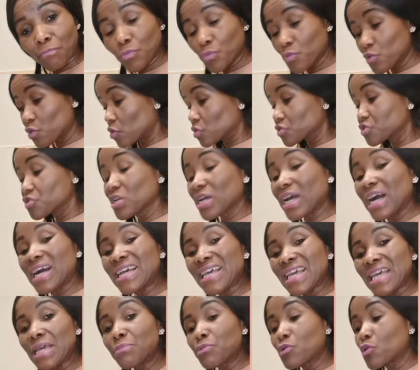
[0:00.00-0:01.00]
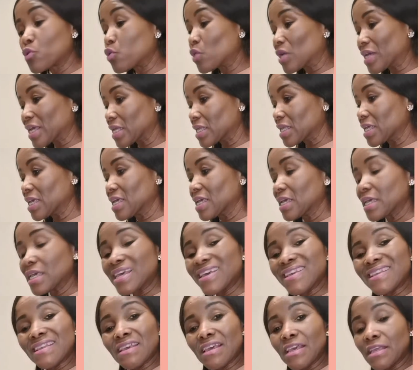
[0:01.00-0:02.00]
Because you can't keep cooking
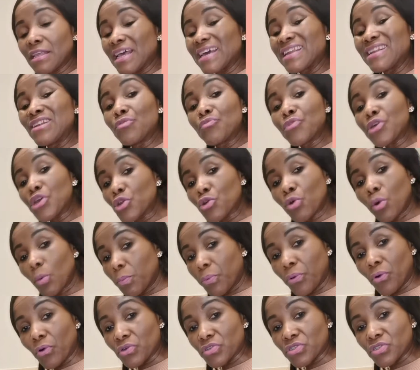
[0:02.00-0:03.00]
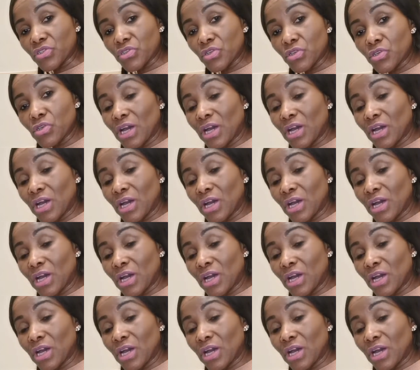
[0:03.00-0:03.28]
in aluminium pots.